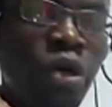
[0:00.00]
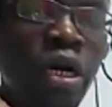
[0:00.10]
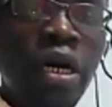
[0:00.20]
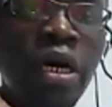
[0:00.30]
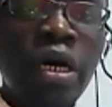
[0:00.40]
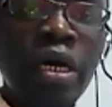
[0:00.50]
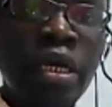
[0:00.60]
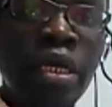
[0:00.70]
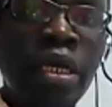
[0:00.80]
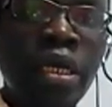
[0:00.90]
a
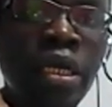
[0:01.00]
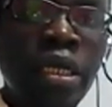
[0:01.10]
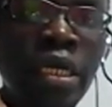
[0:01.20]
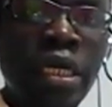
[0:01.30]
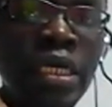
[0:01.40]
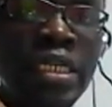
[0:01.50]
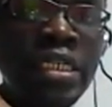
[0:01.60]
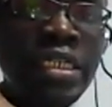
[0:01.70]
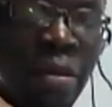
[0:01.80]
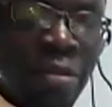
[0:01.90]

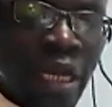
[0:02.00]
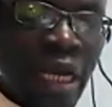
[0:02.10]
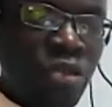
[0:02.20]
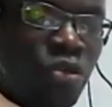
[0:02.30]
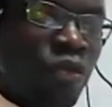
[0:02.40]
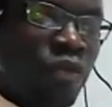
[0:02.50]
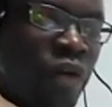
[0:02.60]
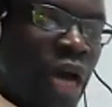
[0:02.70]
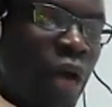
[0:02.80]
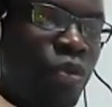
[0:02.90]
determinant of
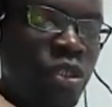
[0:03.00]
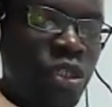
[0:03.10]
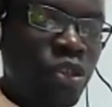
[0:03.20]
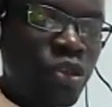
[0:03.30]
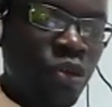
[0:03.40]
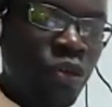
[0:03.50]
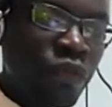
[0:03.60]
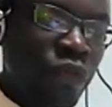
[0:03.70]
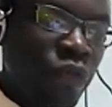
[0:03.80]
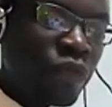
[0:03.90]
acquisition
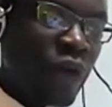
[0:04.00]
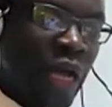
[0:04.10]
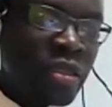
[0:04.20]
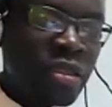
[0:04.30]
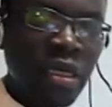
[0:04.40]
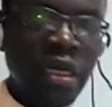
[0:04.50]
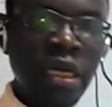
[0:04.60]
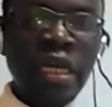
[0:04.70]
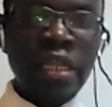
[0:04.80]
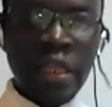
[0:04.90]
of cancer.
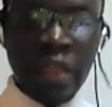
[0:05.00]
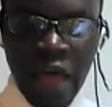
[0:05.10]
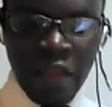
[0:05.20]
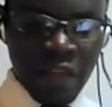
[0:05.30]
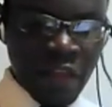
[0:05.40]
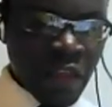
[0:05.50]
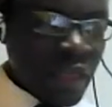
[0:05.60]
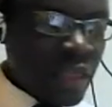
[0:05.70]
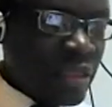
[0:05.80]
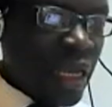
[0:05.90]
Then the other
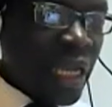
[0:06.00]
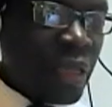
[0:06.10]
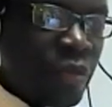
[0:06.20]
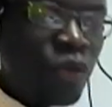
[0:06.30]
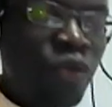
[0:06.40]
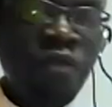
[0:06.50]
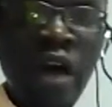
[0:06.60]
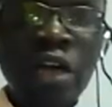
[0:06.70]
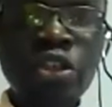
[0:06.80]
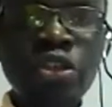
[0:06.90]
thing is immune
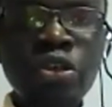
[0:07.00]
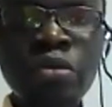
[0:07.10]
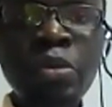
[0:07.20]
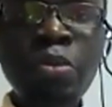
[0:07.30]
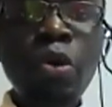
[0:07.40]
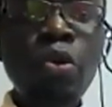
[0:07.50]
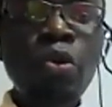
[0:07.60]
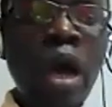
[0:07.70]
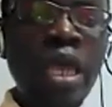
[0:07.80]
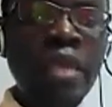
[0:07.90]
function. People
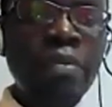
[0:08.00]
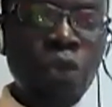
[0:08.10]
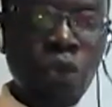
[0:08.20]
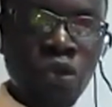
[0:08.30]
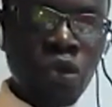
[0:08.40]
who are immune